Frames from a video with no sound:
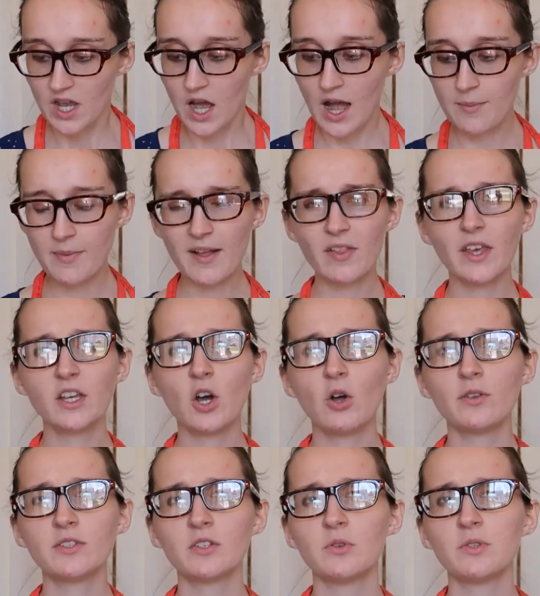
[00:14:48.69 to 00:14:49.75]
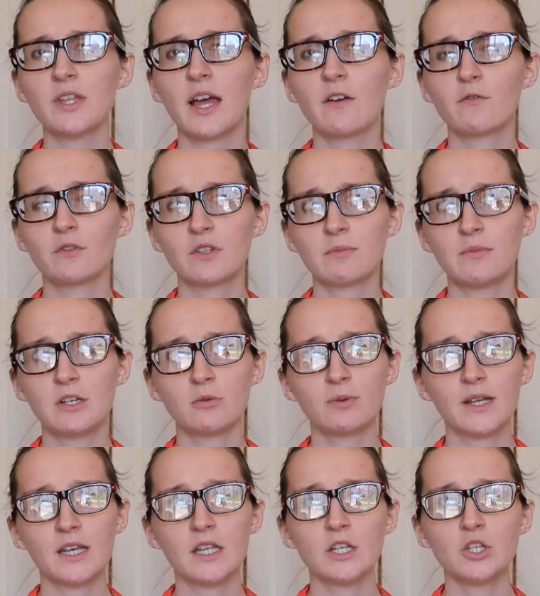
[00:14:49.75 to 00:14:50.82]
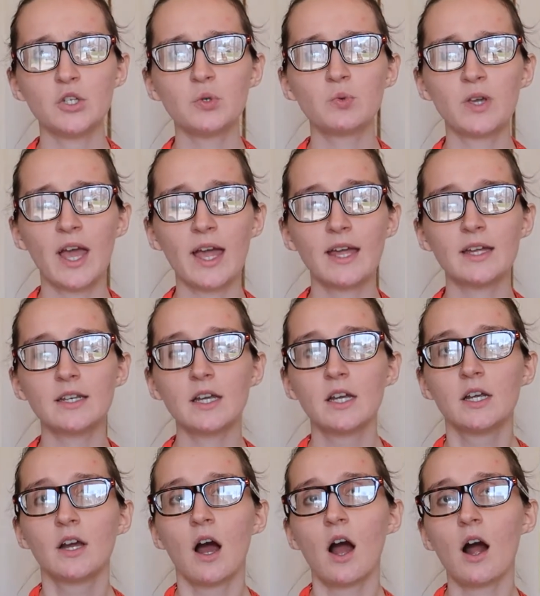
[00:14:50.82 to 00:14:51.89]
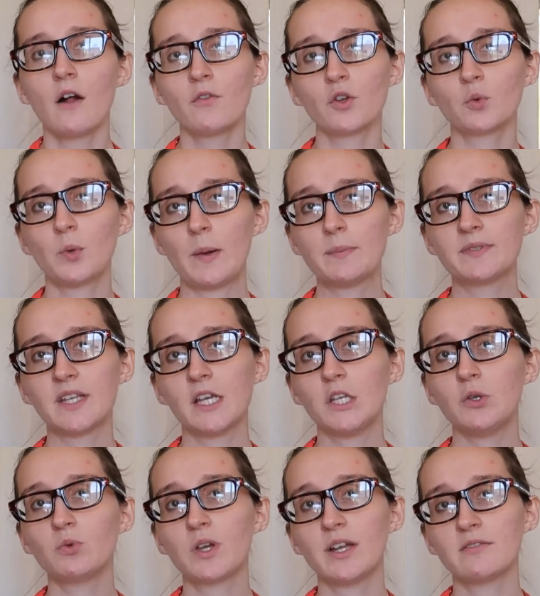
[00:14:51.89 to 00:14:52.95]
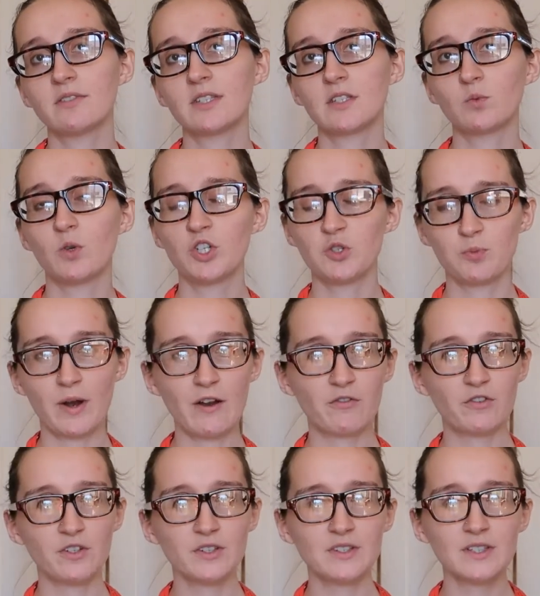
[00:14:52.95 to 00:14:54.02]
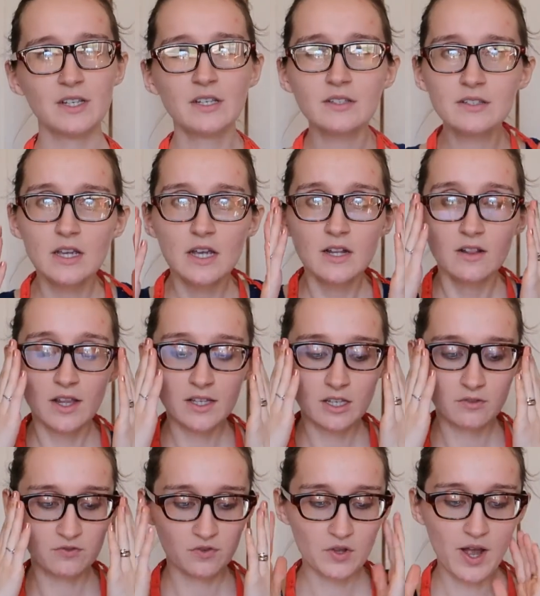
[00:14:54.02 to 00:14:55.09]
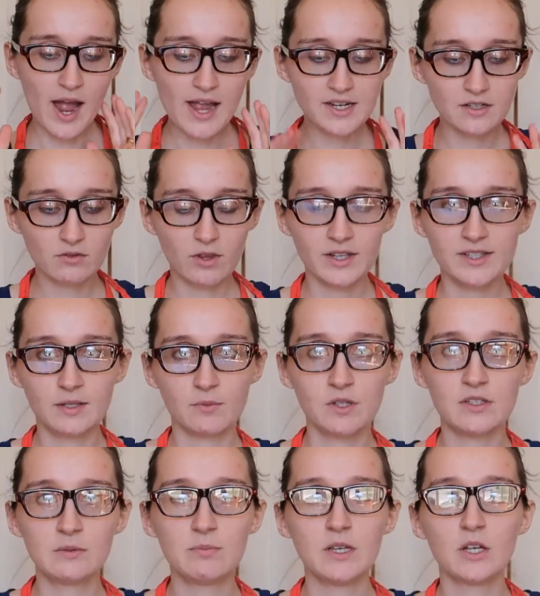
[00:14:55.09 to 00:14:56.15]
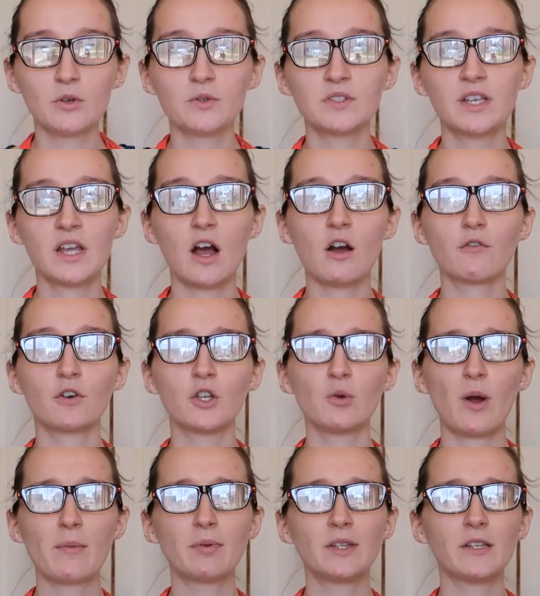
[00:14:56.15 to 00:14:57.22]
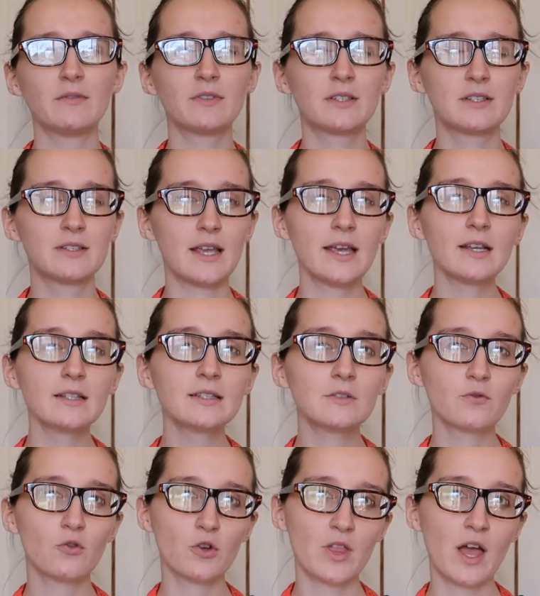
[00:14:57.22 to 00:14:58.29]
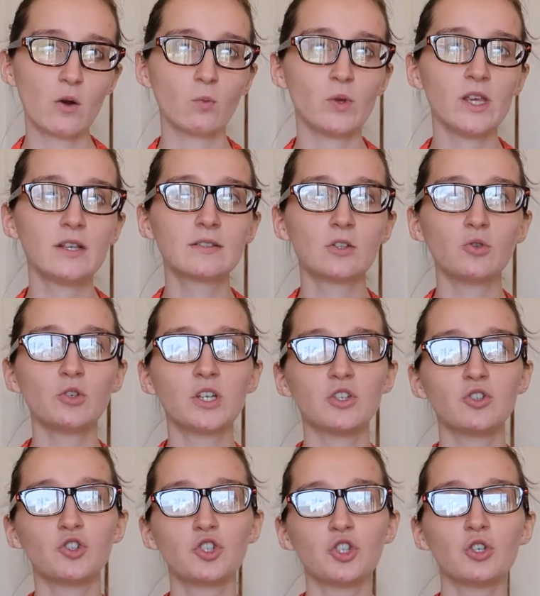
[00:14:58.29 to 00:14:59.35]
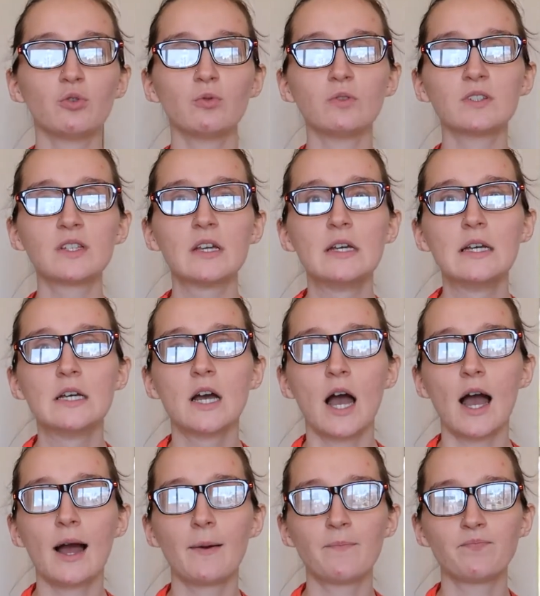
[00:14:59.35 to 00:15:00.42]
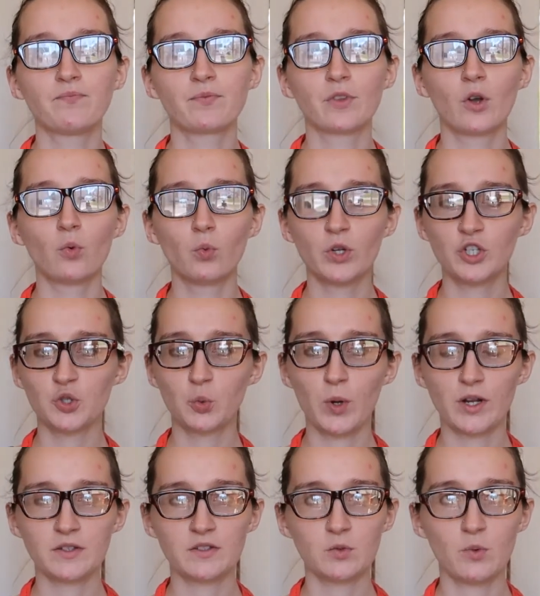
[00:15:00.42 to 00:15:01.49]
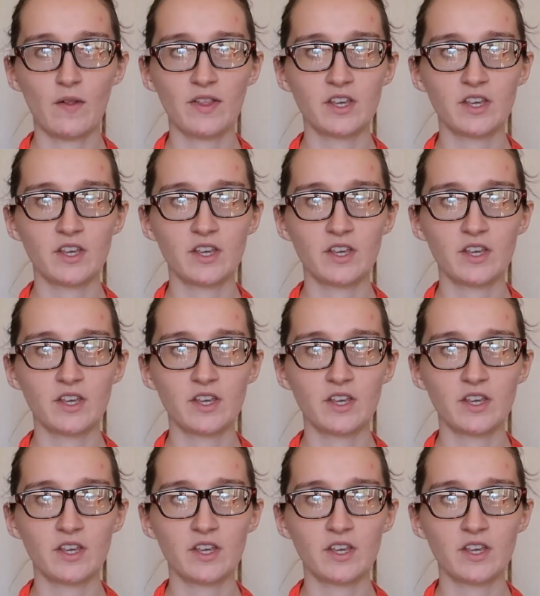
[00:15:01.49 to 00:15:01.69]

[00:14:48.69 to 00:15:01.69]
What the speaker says: I like also that for the meal planning, you can, on their website, you can switch preferences. Like if I didn't like some of these meals. They offer you, I believe, 6 for that week, so you can choose which ones you want.